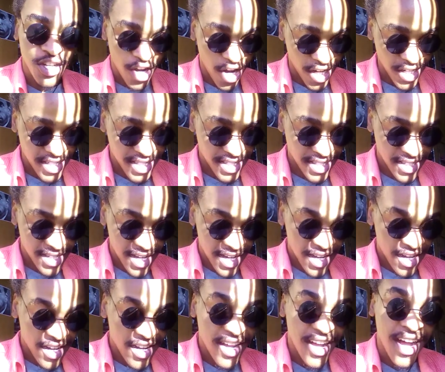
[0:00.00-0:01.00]
costs,
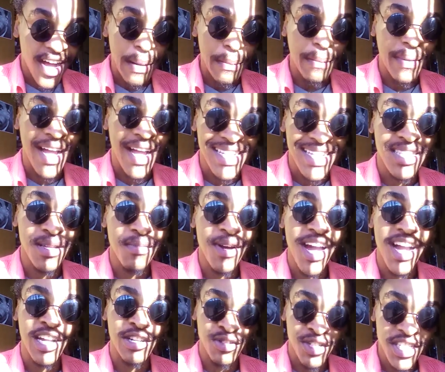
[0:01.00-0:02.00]
customer
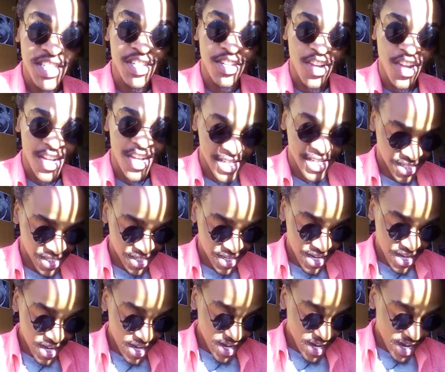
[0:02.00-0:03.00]
acquisition costs,
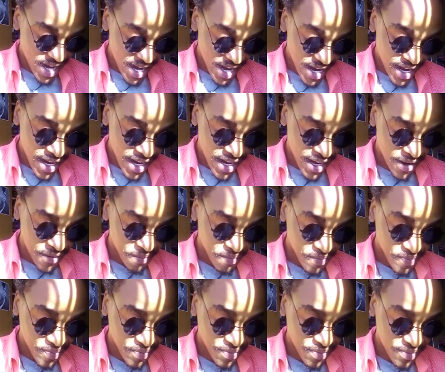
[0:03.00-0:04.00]
uh,
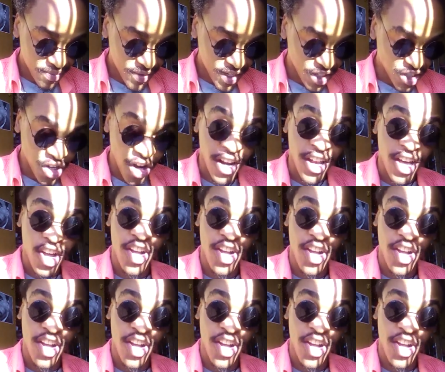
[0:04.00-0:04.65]
dollar